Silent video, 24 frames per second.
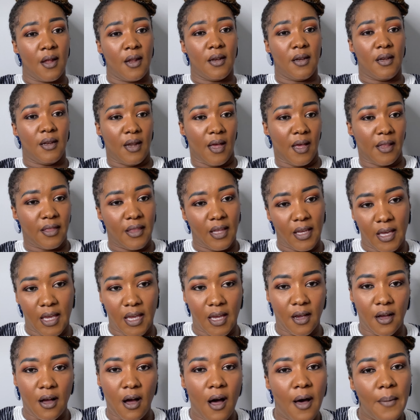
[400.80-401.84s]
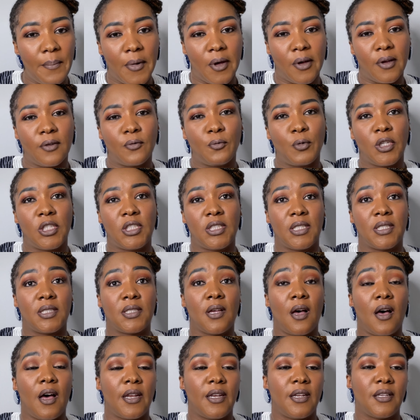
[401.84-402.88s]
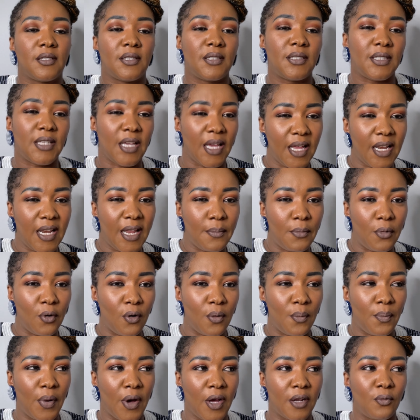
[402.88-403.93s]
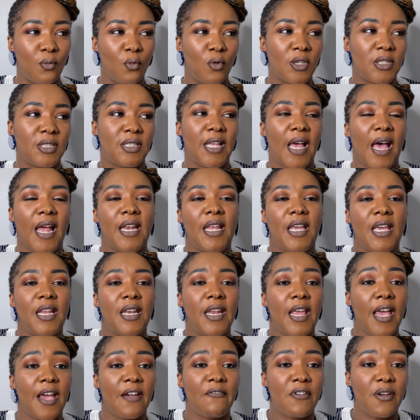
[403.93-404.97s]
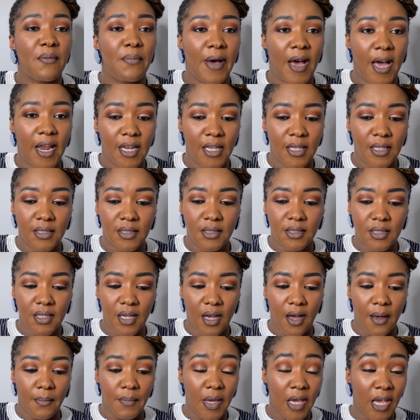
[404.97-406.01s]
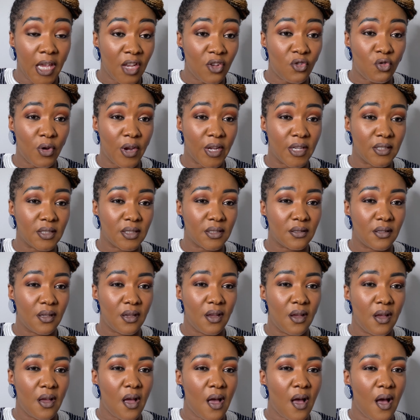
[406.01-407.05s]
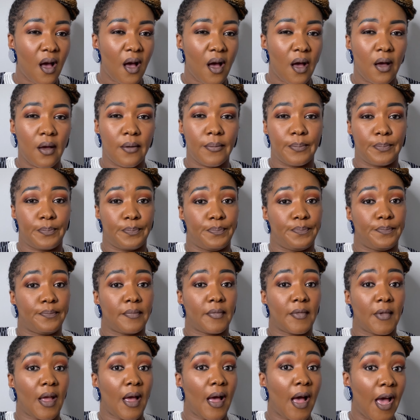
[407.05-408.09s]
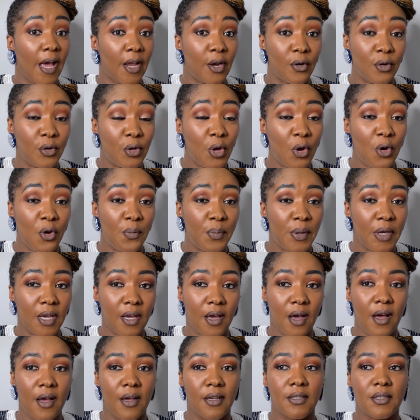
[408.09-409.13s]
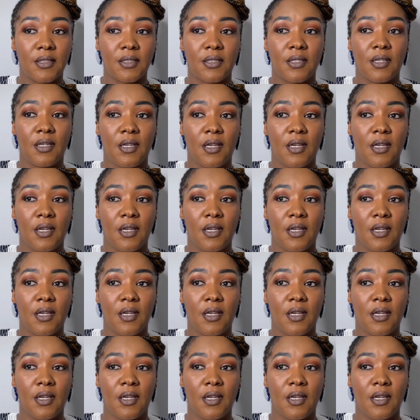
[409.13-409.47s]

nothing in common, which is understandable. But was that in everybody's um, interest? I don't know, because